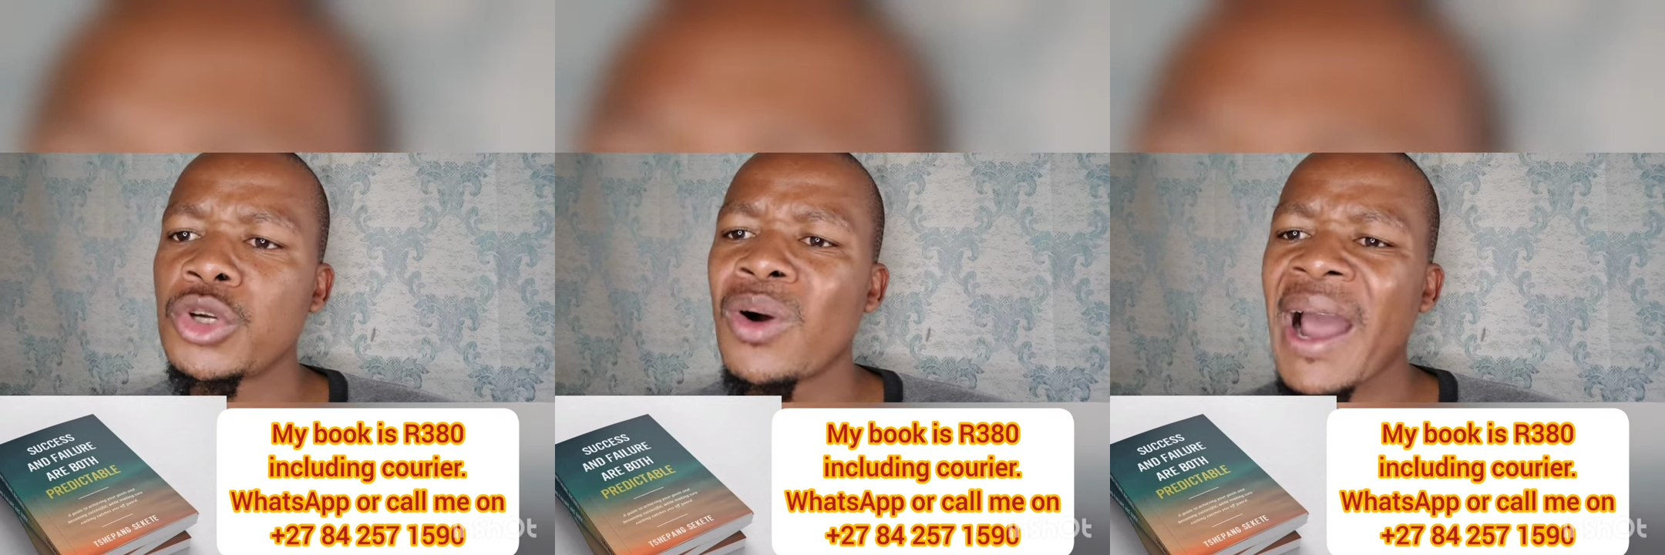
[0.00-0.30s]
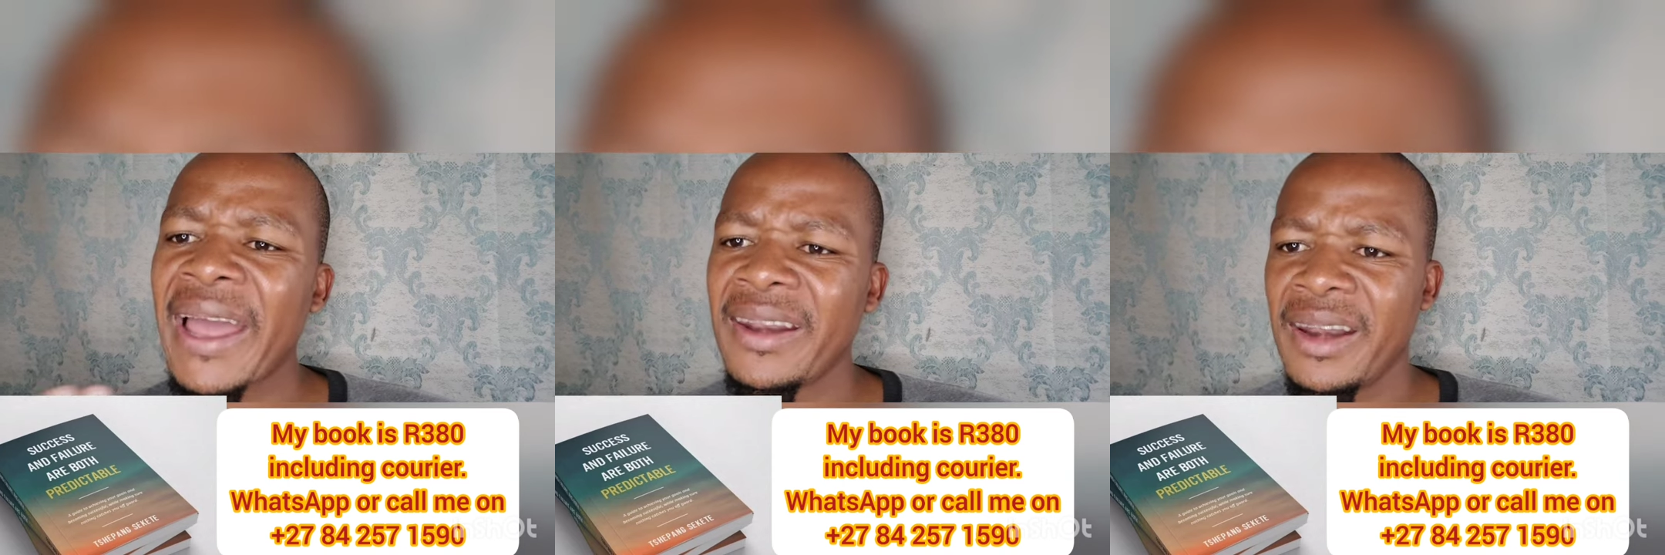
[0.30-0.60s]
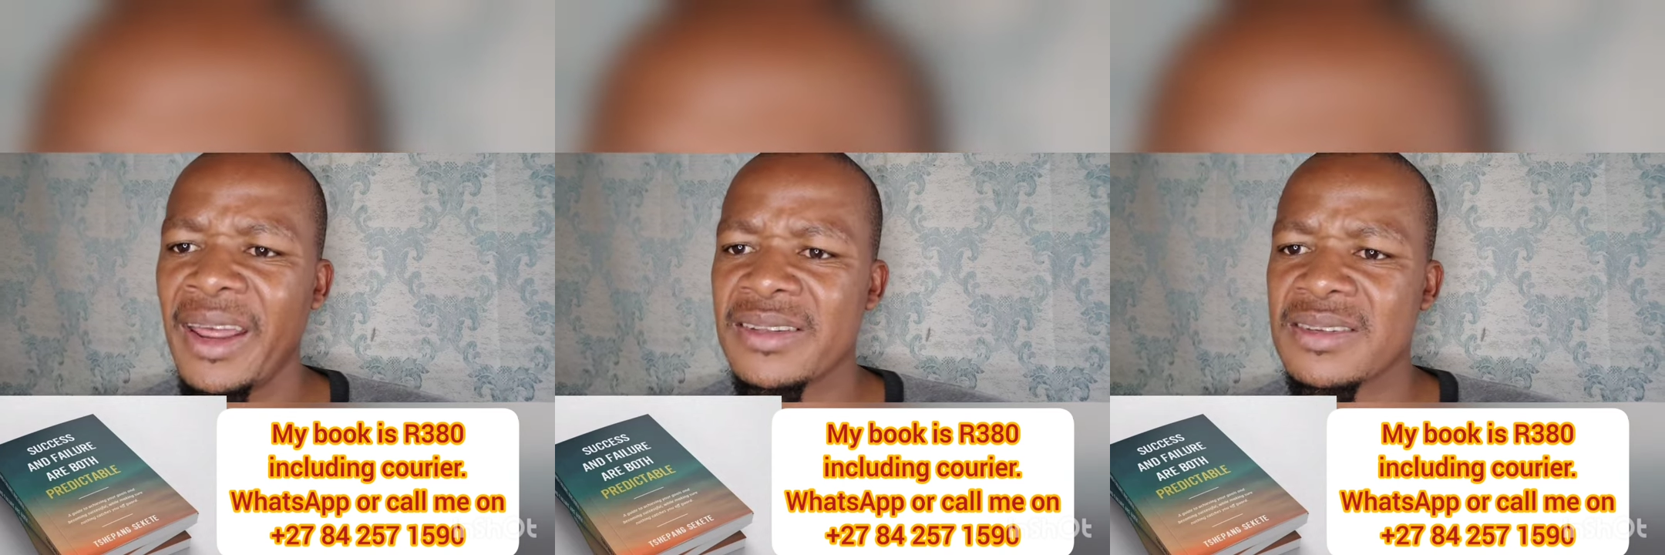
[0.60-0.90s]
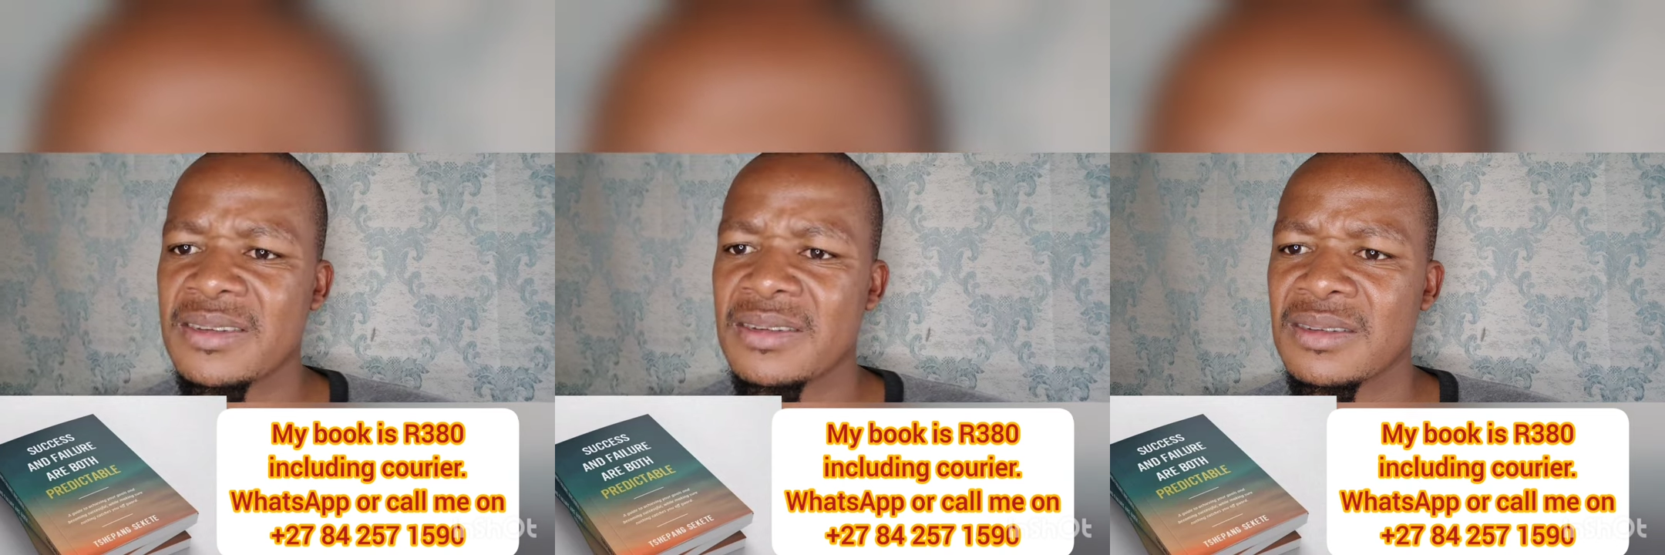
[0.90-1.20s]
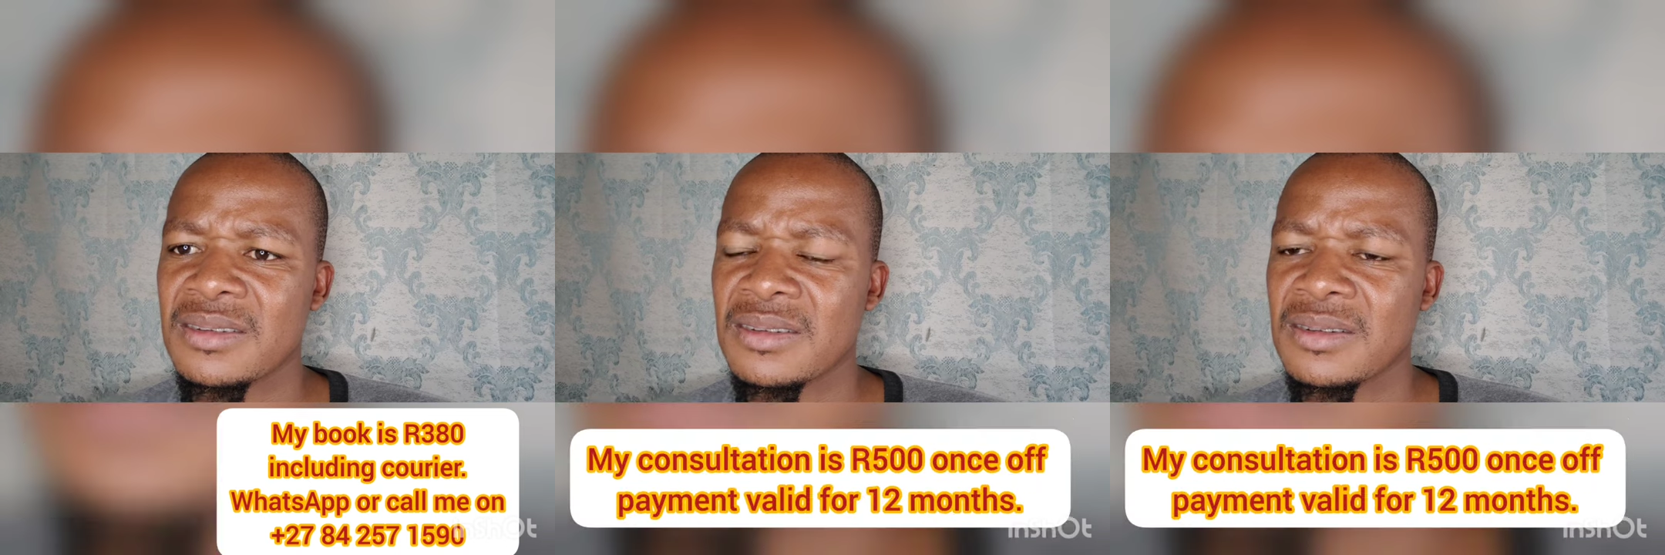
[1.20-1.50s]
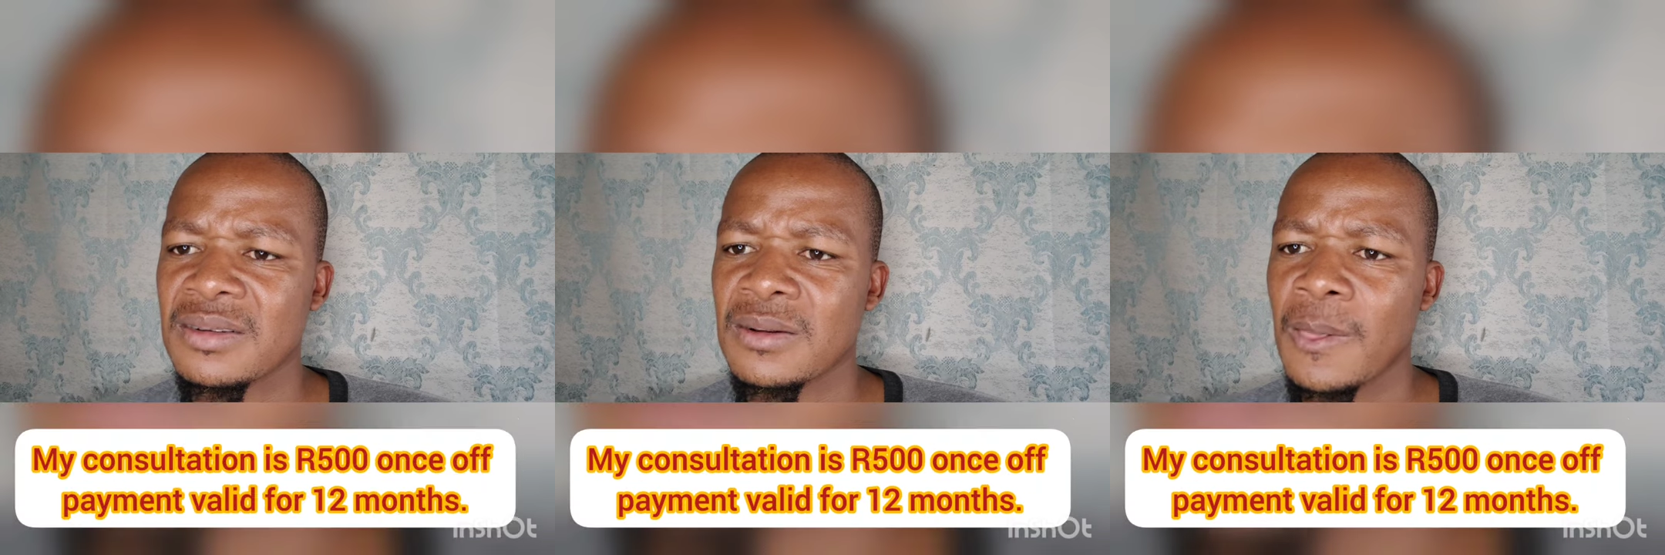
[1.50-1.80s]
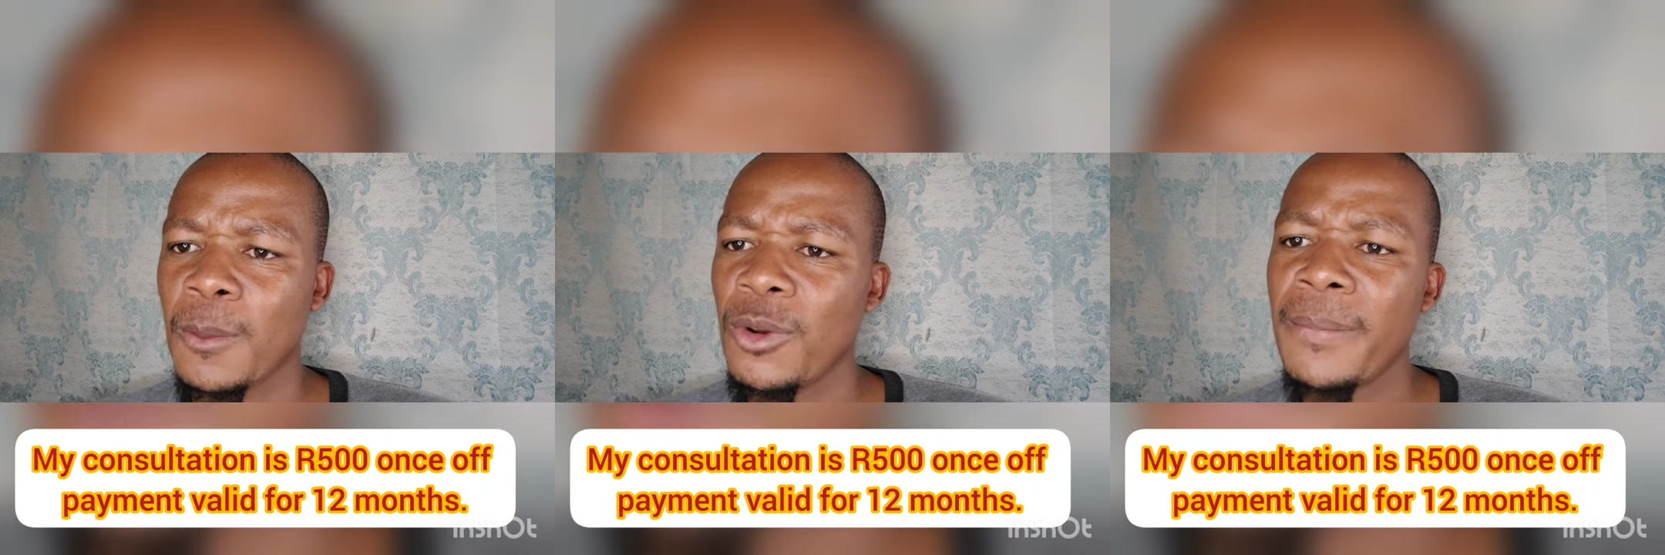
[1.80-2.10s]
your kindness
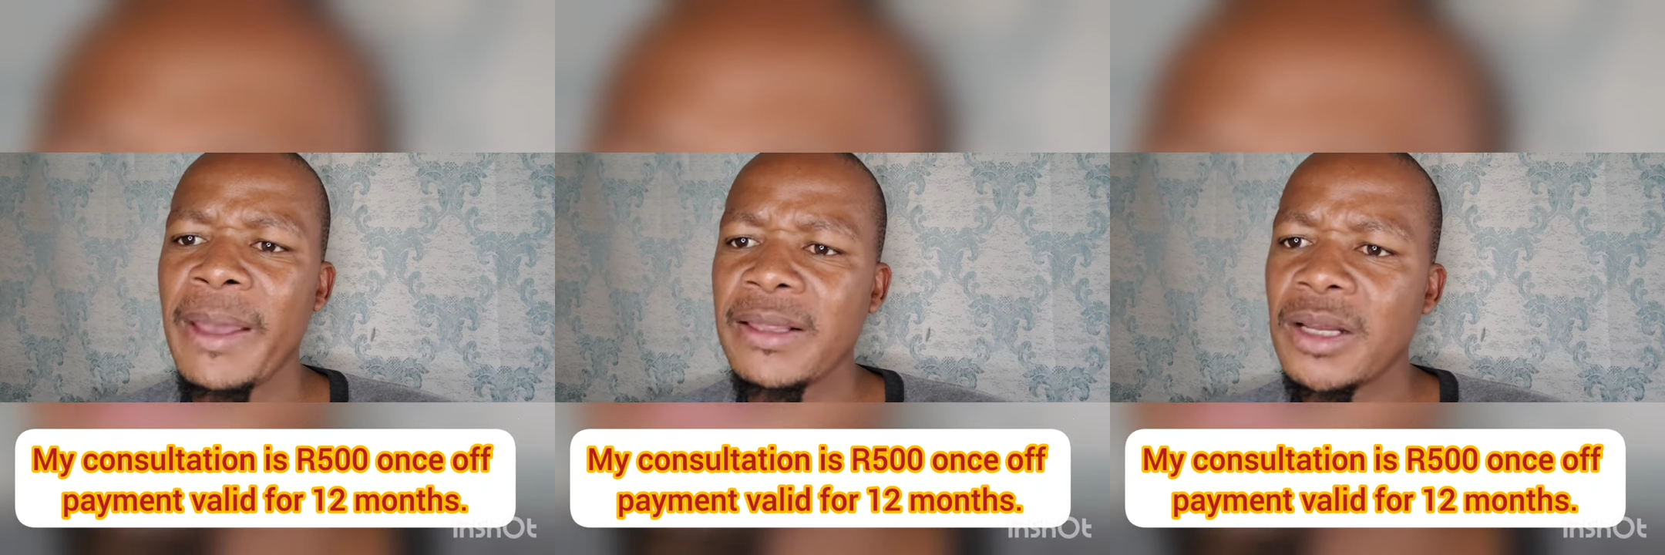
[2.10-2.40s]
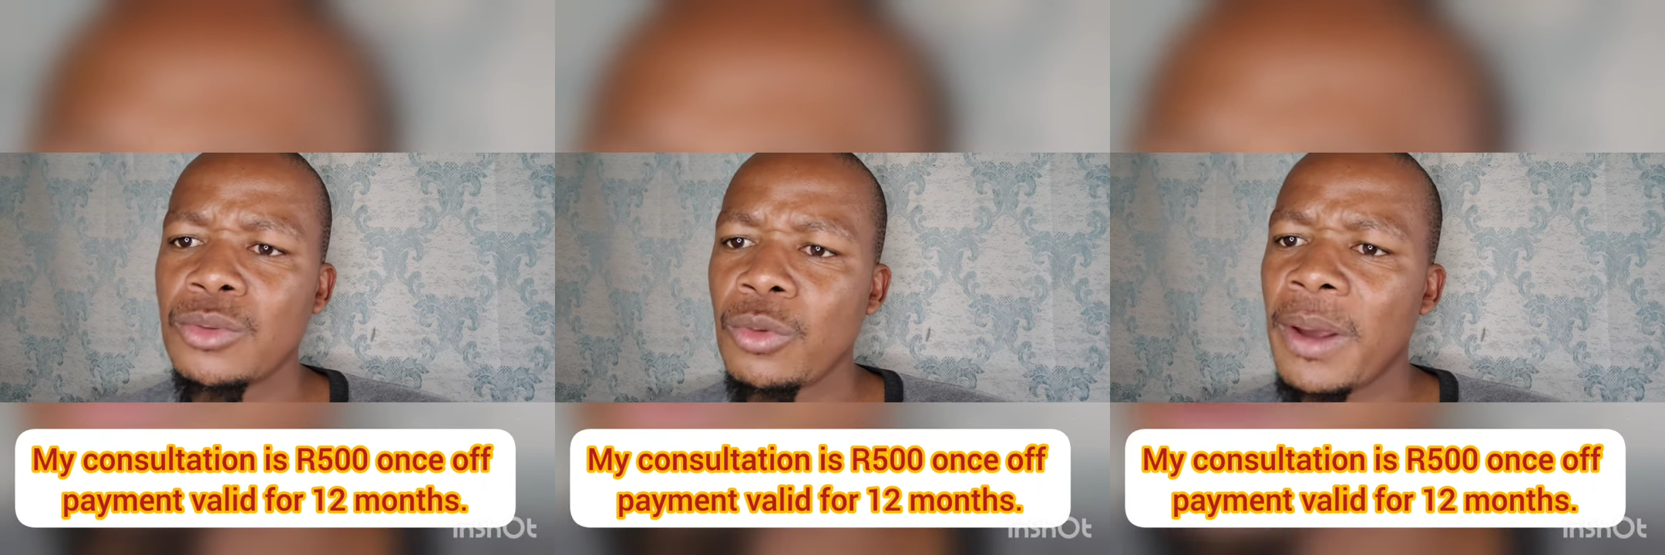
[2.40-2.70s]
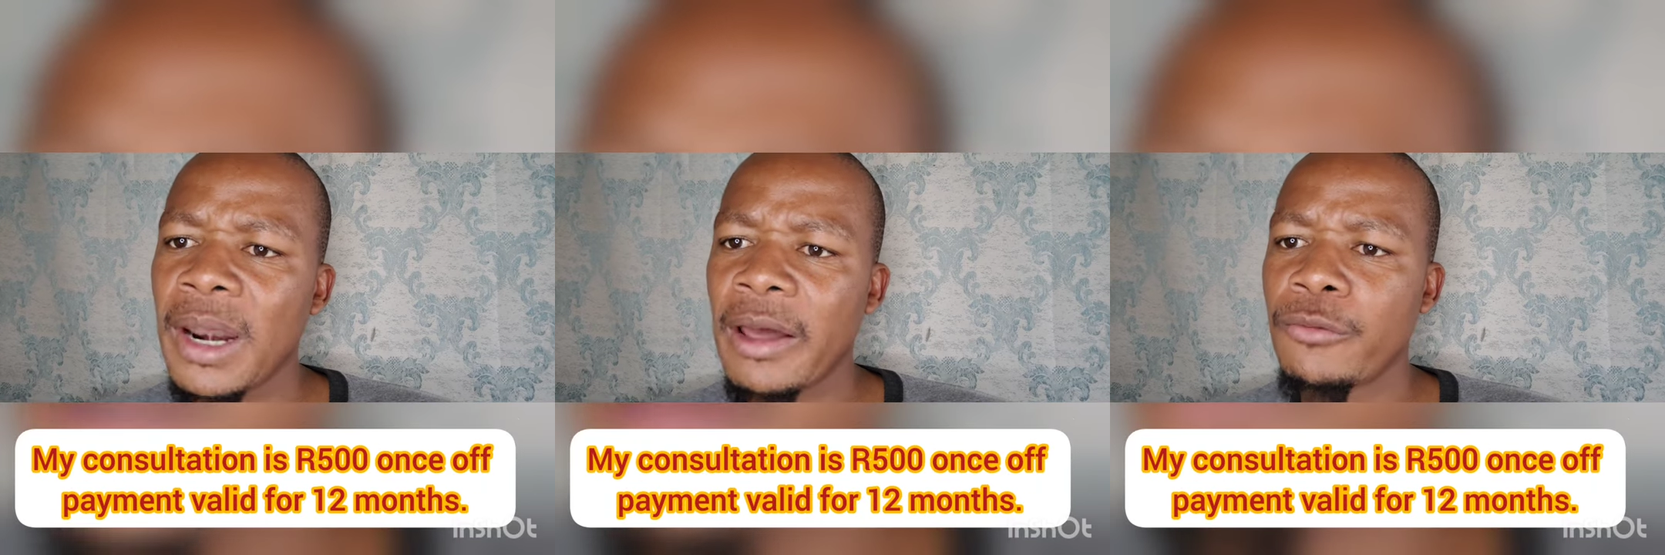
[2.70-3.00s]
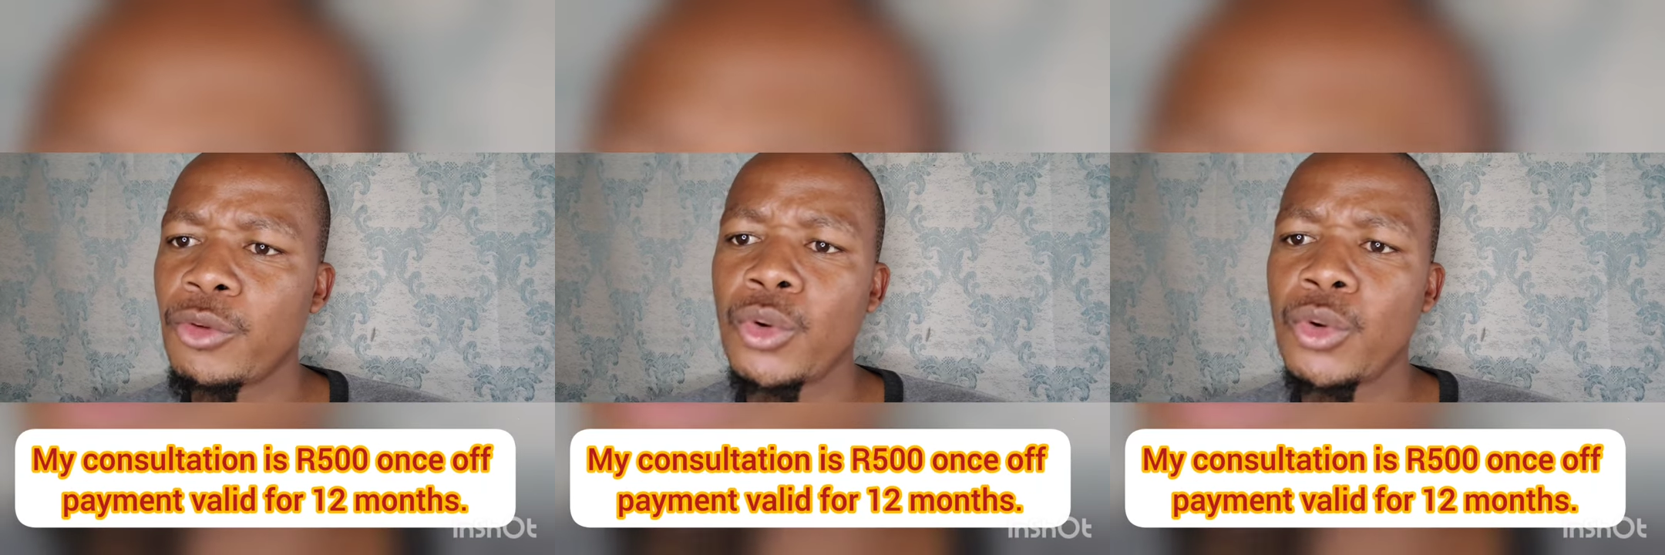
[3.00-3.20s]
will make that woman love you.